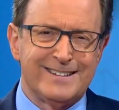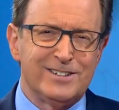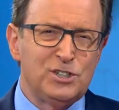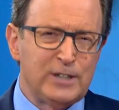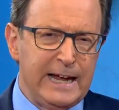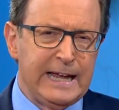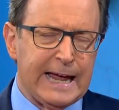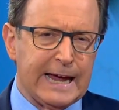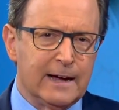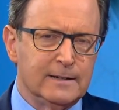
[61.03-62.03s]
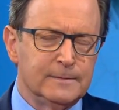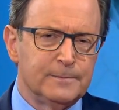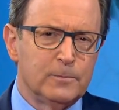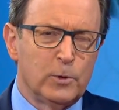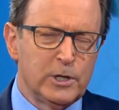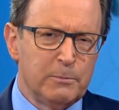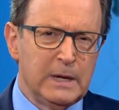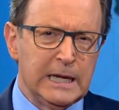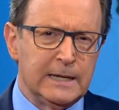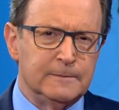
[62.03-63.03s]
the shaking. What do you
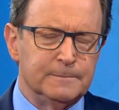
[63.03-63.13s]
mean?